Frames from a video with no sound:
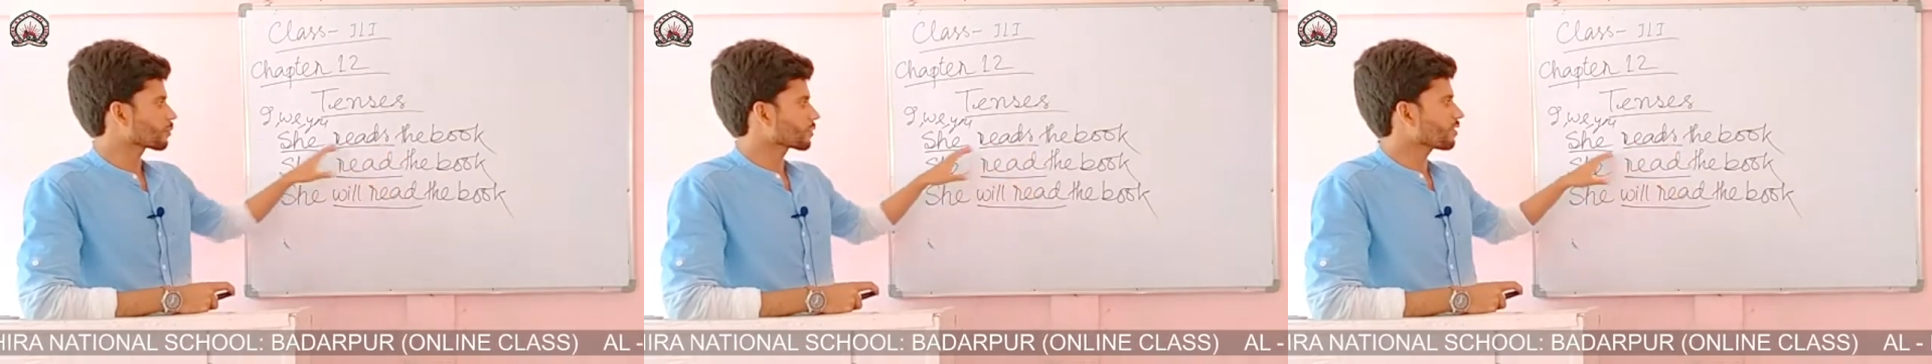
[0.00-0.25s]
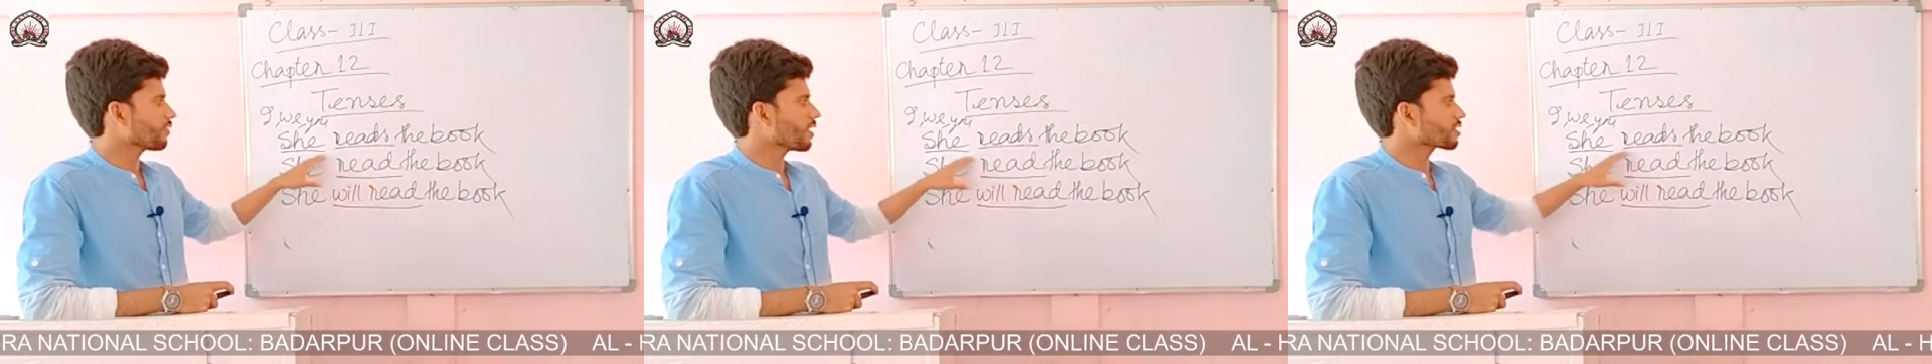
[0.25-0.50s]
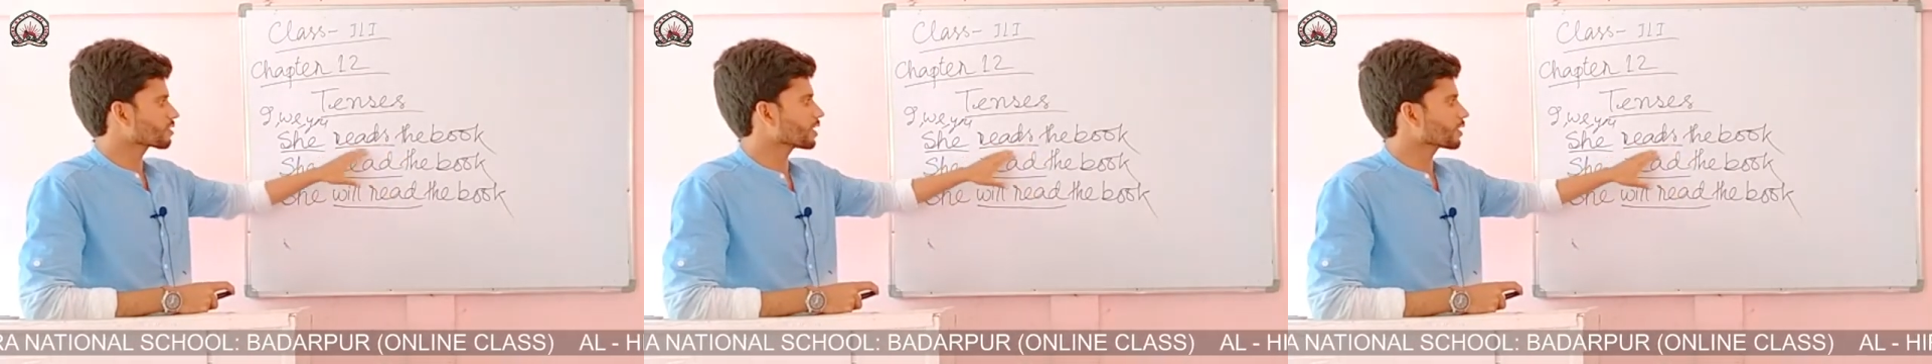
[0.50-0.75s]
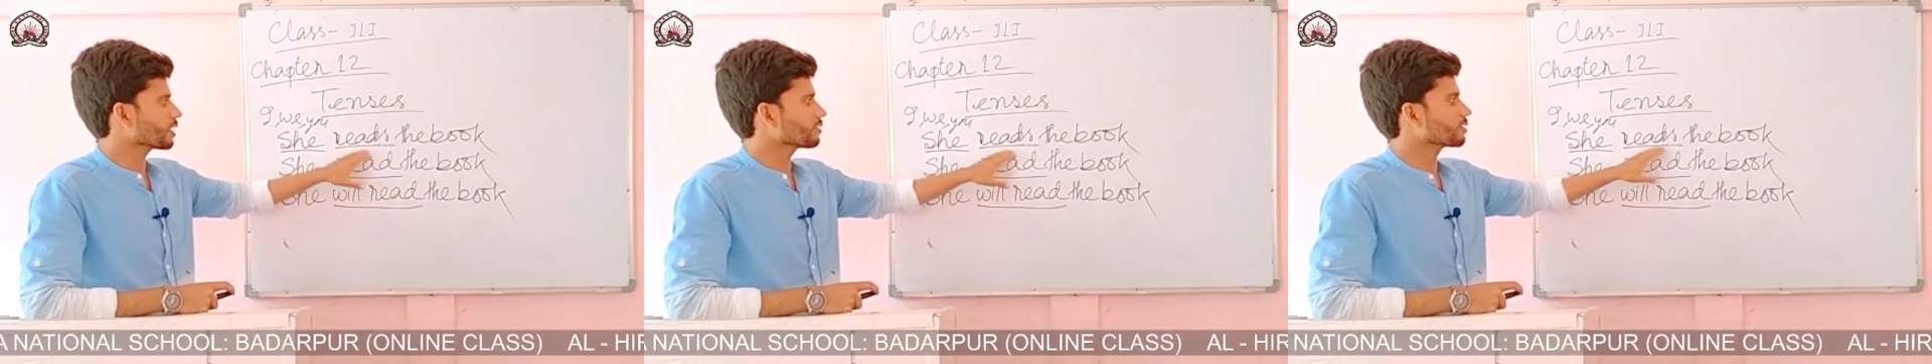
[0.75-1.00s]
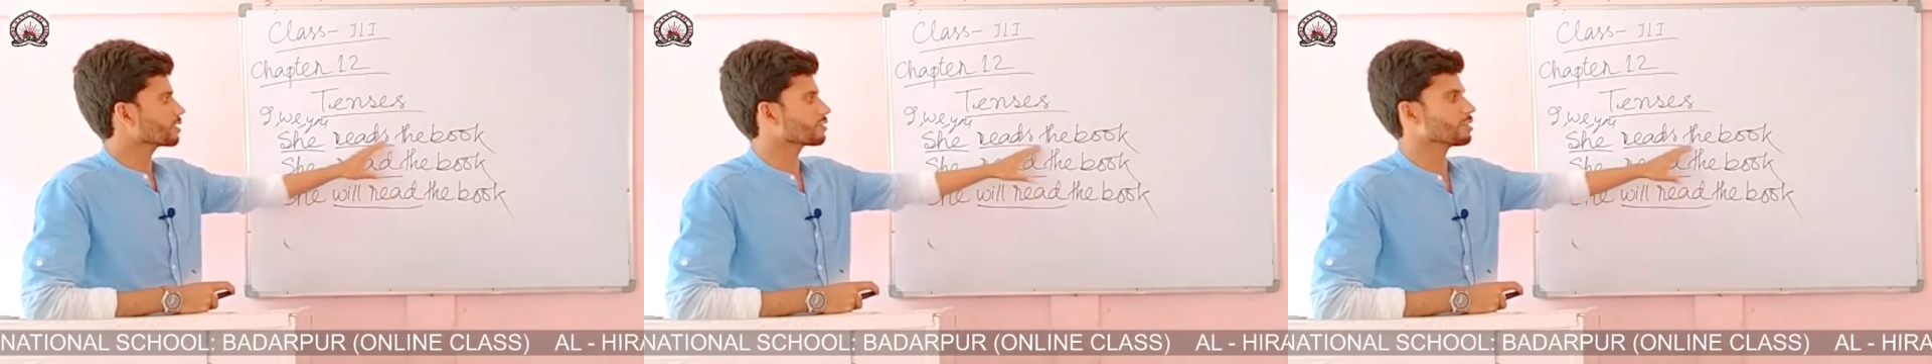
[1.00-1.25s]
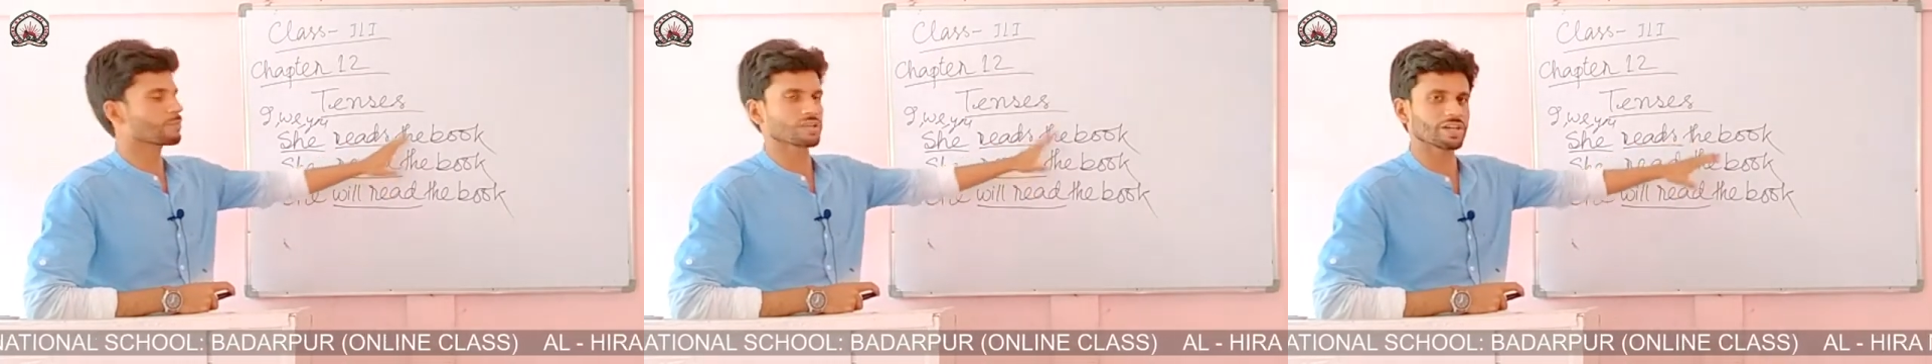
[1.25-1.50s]
The first sentence is
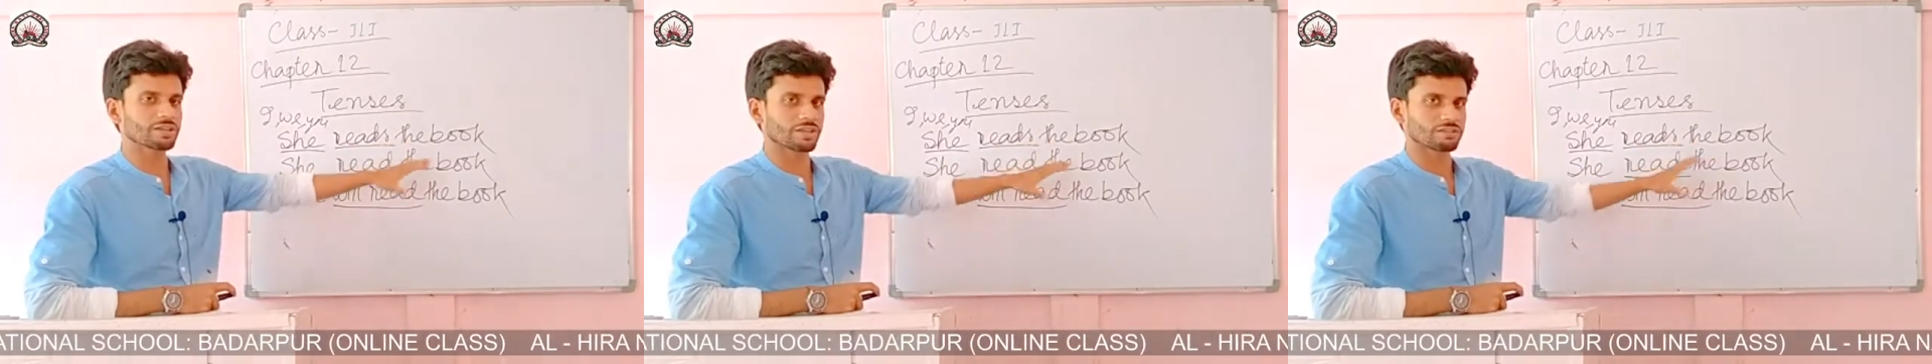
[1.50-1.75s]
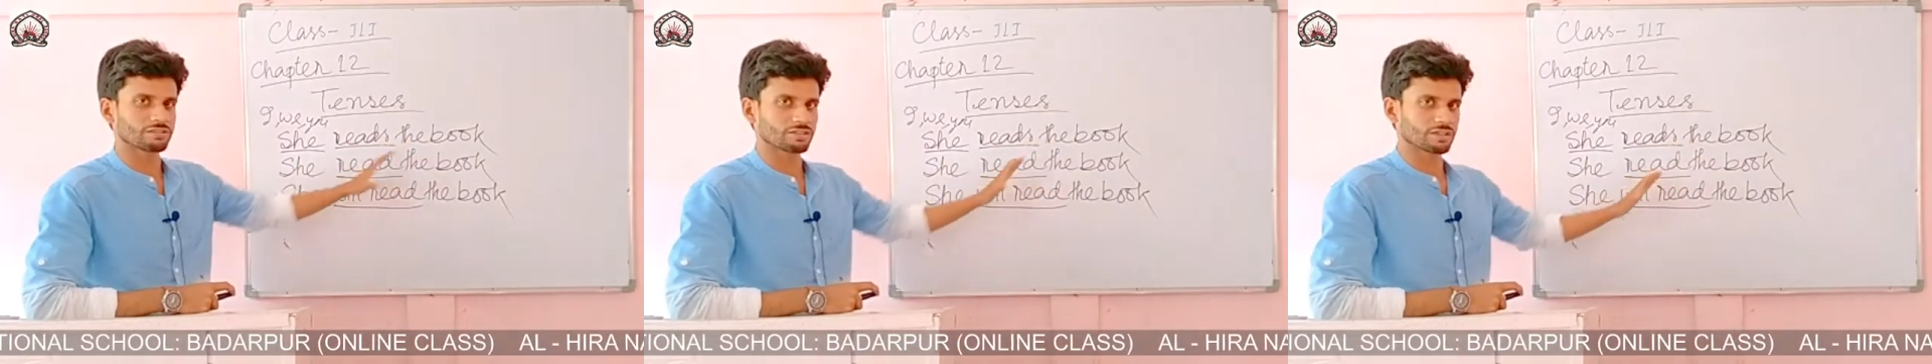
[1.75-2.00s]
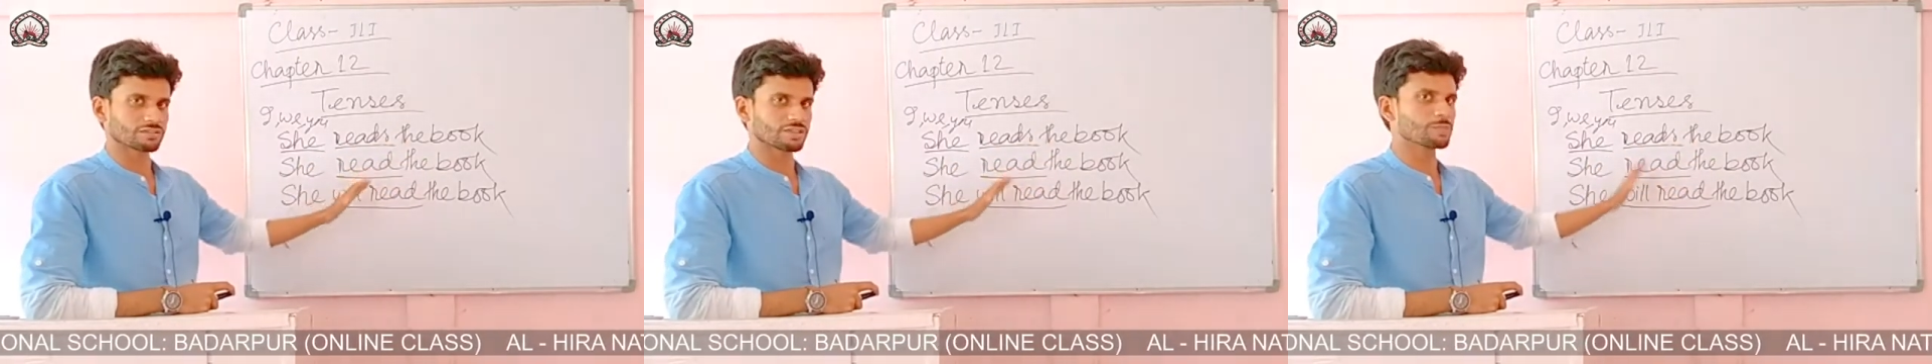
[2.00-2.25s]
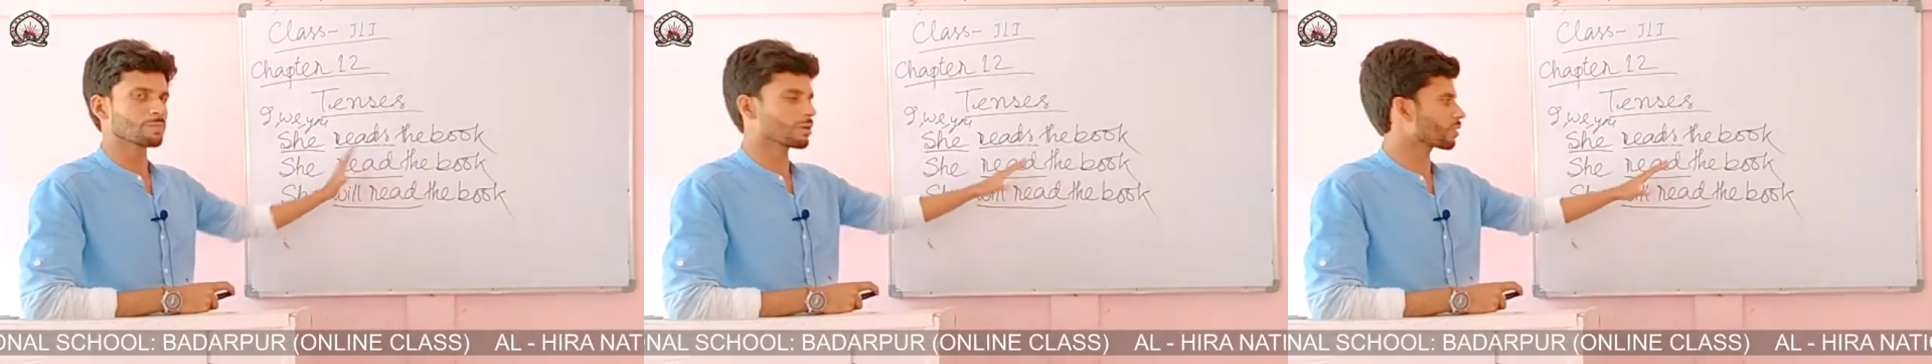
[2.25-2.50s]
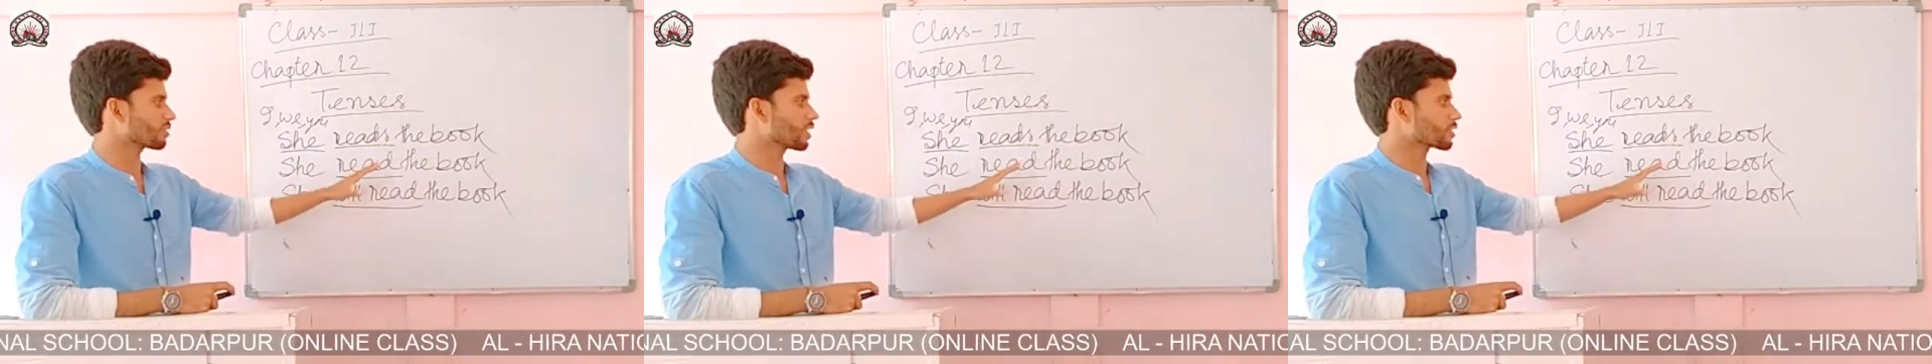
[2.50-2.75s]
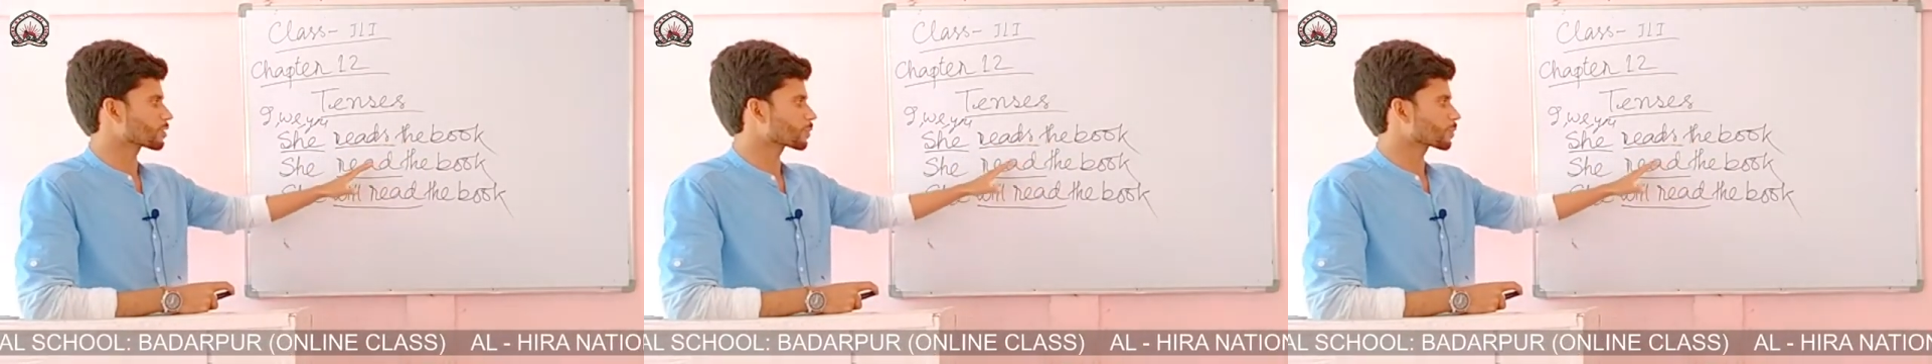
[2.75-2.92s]
in present tense, simple present.